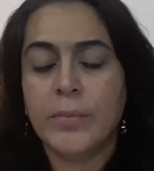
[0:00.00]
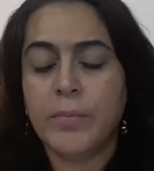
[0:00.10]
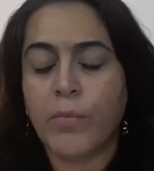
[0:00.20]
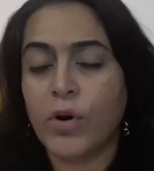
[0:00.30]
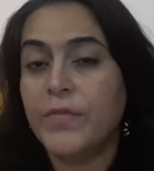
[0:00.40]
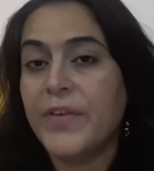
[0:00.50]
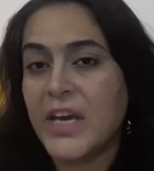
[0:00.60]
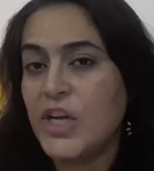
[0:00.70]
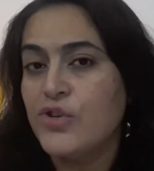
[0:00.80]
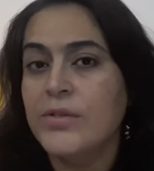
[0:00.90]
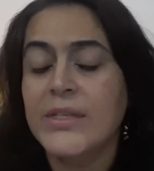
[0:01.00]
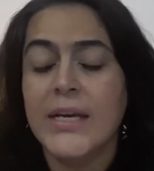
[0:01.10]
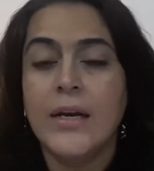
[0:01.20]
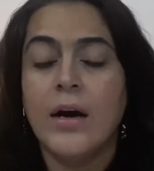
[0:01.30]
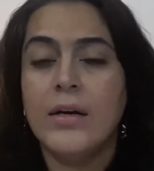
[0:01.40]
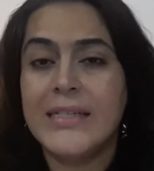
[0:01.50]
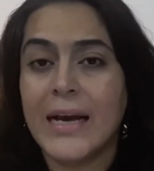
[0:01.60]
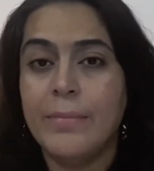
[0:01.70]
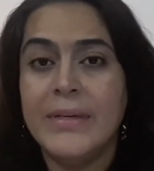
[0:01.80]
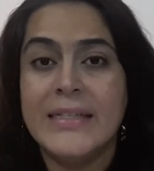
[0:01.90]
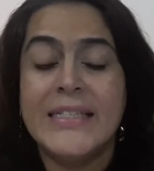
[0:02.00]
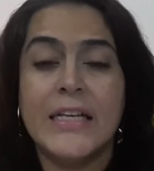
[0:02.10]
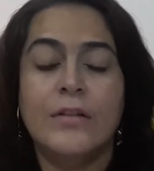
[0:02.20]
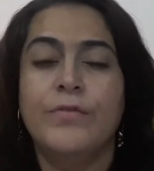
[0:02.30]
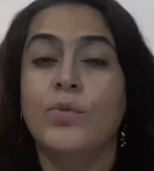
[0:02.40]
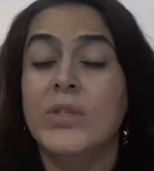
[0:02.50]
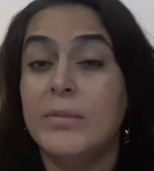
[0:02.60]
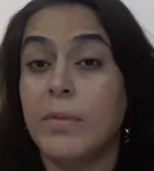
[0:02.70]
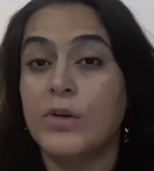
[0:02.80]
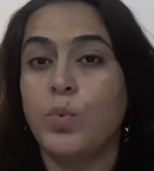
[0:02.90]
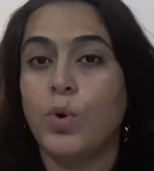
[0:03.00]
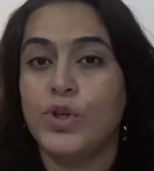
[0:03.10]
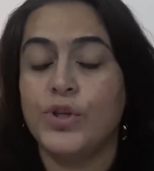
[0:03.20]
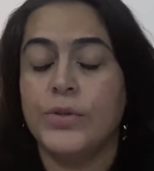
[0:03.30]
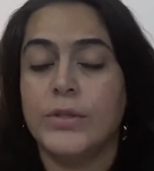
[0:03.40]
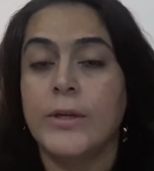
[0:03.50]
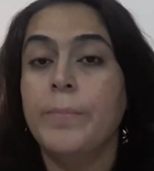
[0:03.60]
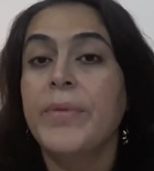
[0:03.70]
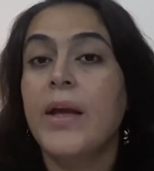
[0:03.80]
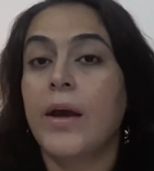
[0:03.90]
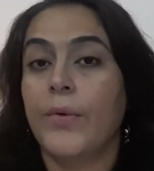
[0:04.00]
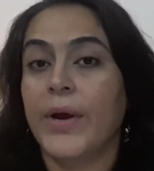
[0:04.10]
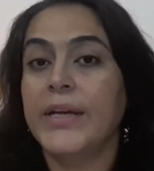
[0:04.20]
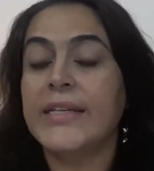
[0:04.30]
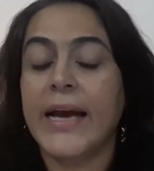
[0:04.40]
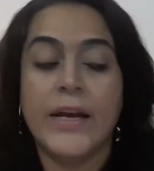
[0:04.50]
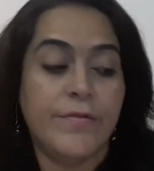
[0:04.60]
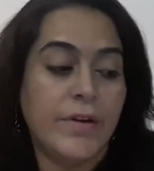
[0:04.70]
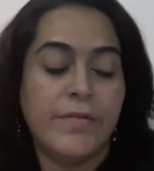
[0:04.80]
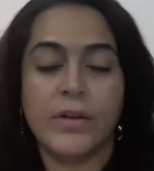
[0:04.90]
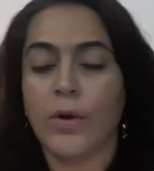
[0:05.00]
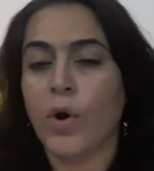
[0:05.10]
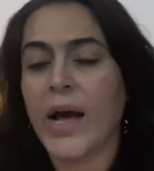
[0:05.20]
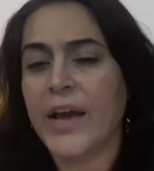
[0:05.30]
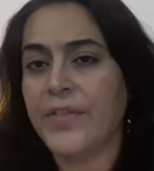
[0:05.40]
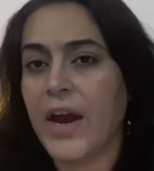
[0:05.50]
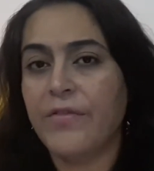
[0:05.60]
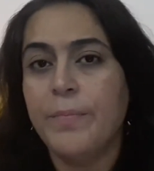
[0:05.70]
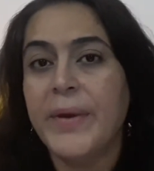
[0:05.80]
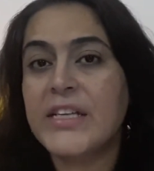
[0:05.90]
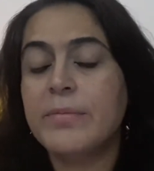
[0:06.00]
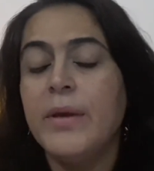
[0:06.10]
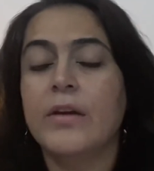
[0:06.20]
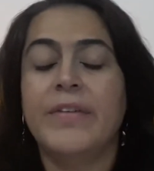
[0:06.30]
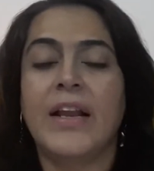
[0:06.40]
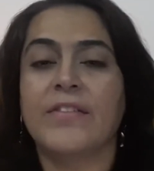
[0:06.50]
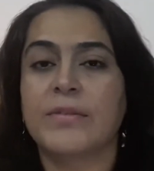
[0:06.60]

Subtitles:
modifications in our tablets, cell phones, smartwatches, right? And we will either have a pacemaker, we'll have